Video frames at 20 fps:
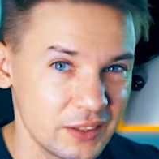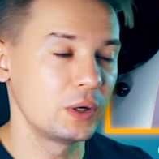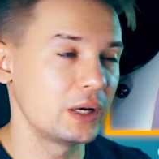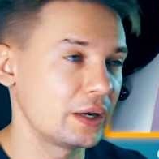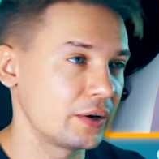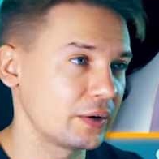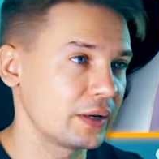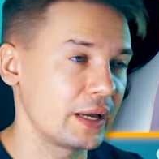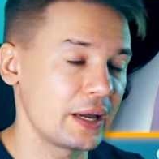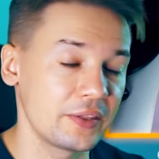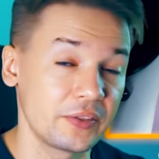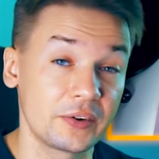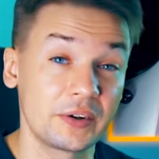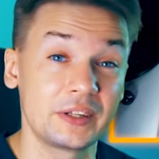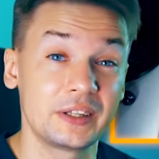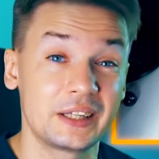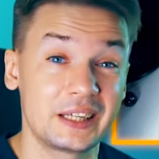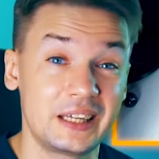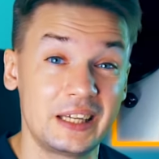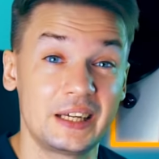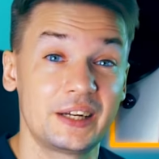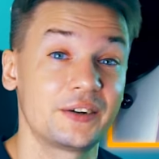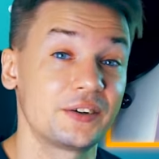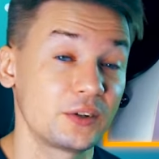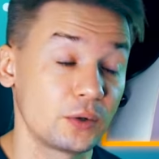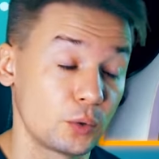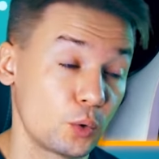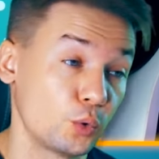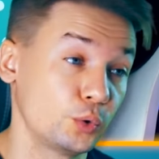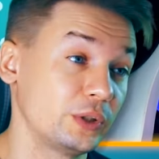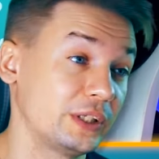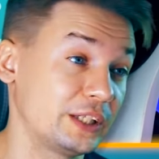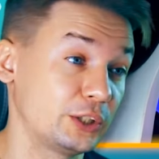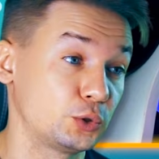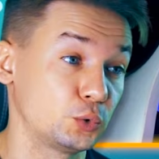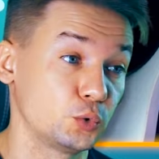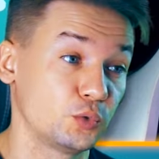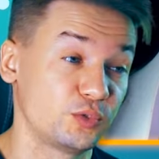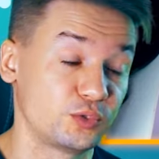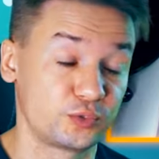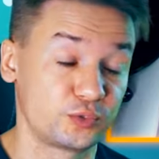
We are gathering here only to